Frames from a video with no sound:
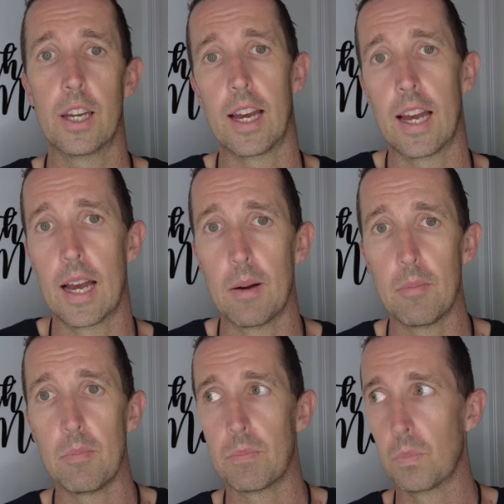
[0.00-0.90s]

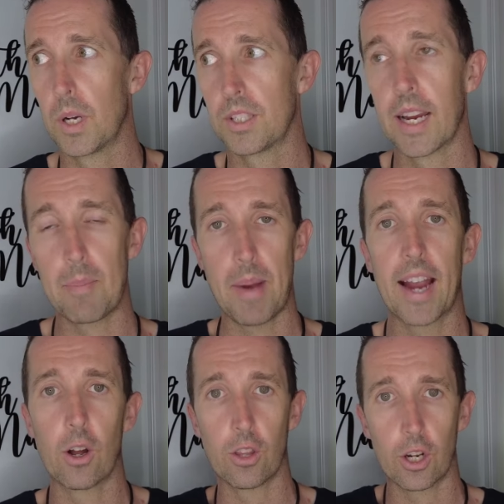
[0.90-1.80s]
Um, once I get
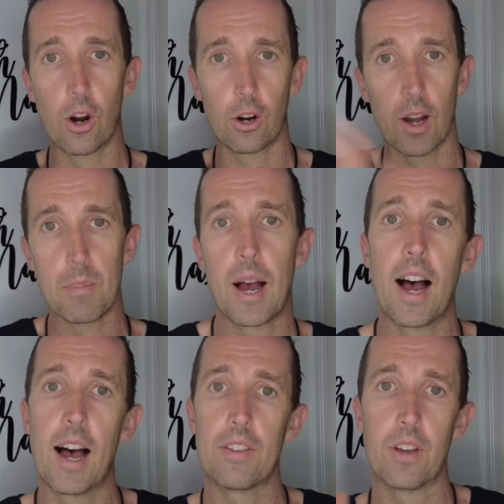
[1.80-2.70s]
back onto the concrete
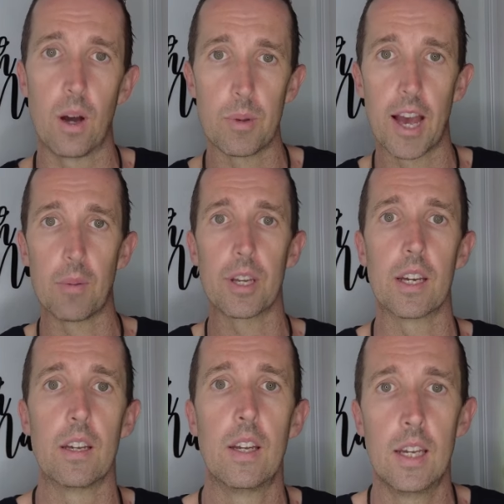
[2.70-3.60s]
path, I'll be able
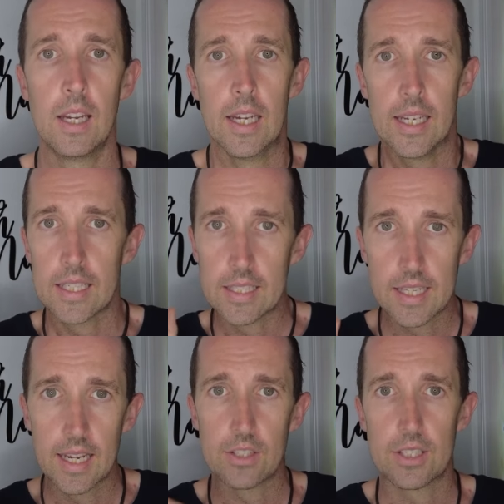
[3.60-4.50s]
to kick
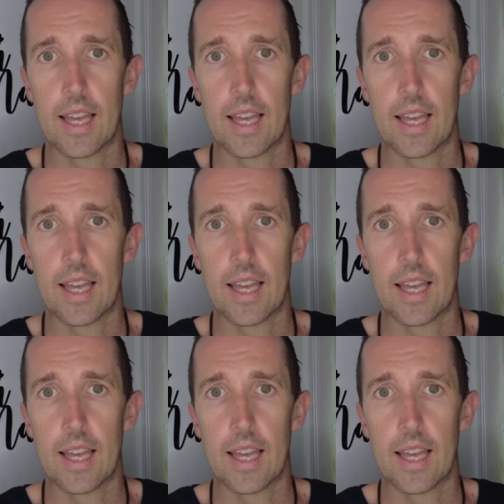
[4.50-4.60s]
down just